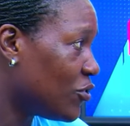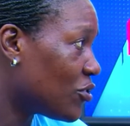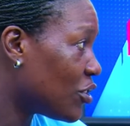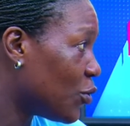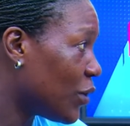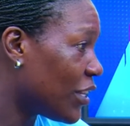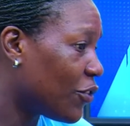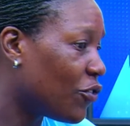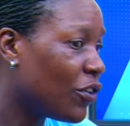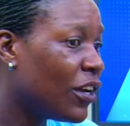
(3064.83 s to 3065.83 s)
UCU, when they
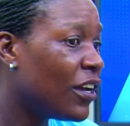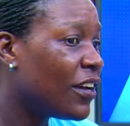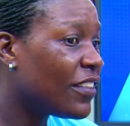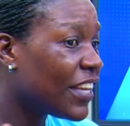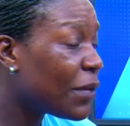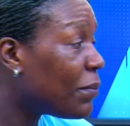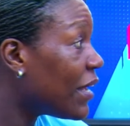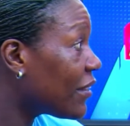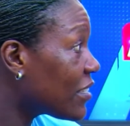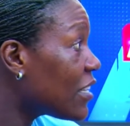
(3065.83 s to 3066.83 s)
go, they keep
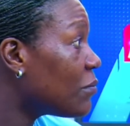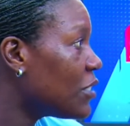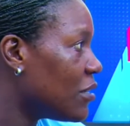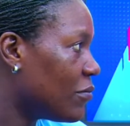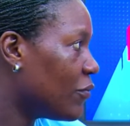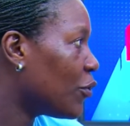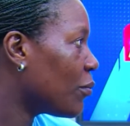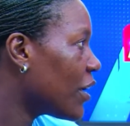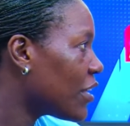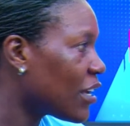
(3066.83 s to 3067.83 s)
playing the same team from
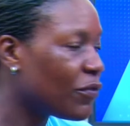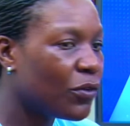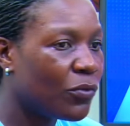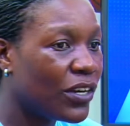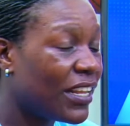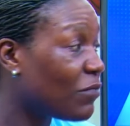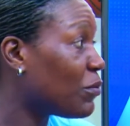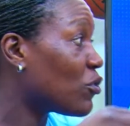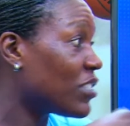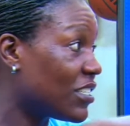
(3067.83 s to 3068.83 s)
Kenya, from Rwanda,
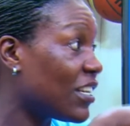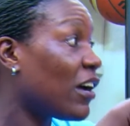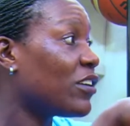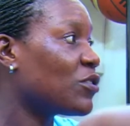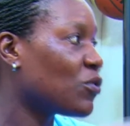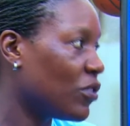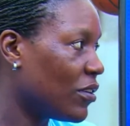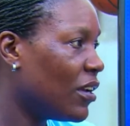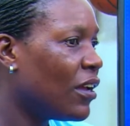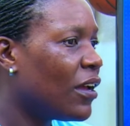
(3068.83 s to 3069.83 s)
because it's in our zone.
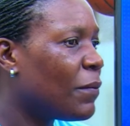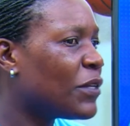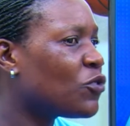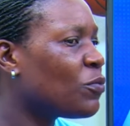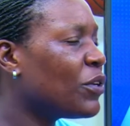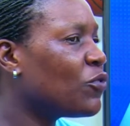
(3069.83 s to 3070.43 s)
But it would be